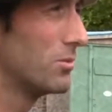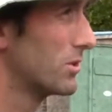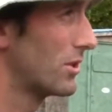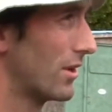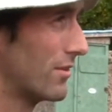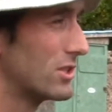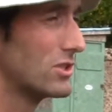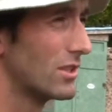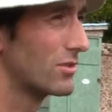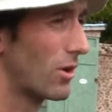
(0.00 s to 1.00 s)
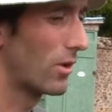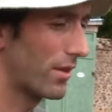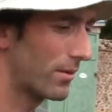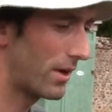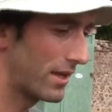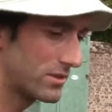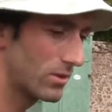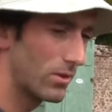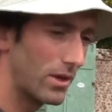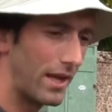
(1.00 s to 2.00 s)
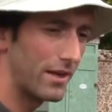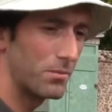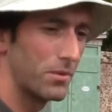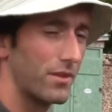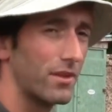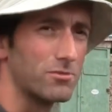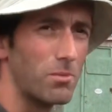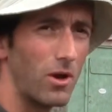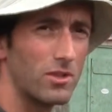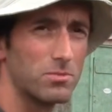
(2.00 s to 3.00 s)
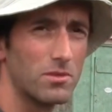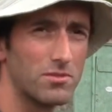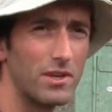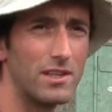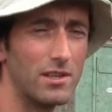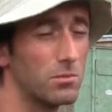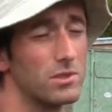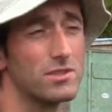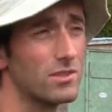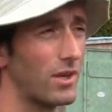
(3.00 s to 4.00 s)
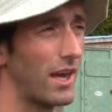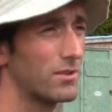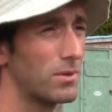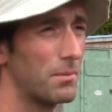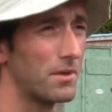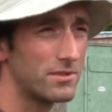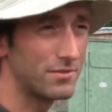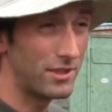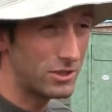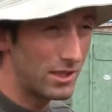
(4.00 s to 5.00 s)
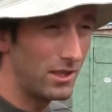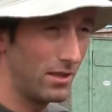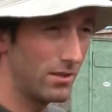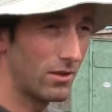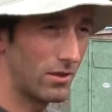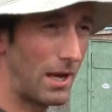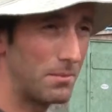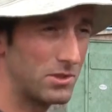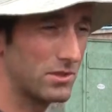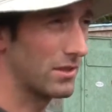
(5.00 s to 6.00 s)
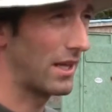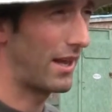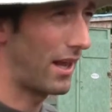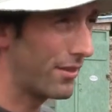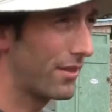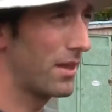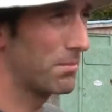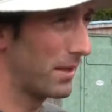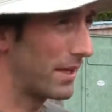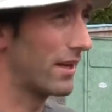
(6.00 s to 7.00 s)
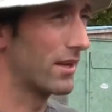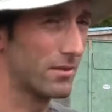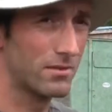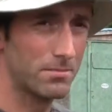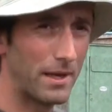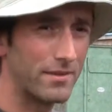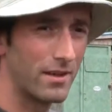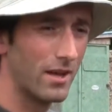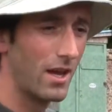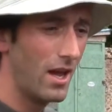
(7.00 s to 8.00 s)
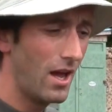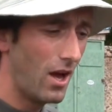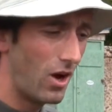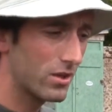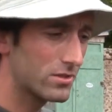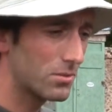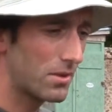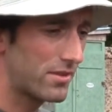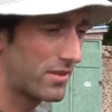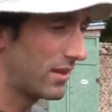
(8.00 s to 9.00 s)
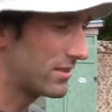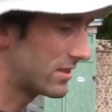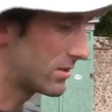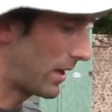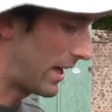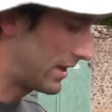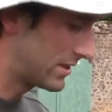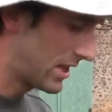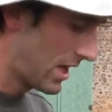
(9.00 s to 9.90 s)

would originally grow. Otherwise, you only end up with the smallest ones for eating, which is okay as well, because eventually your cabbages get healthier and bigger and better. Also with seeds as well is,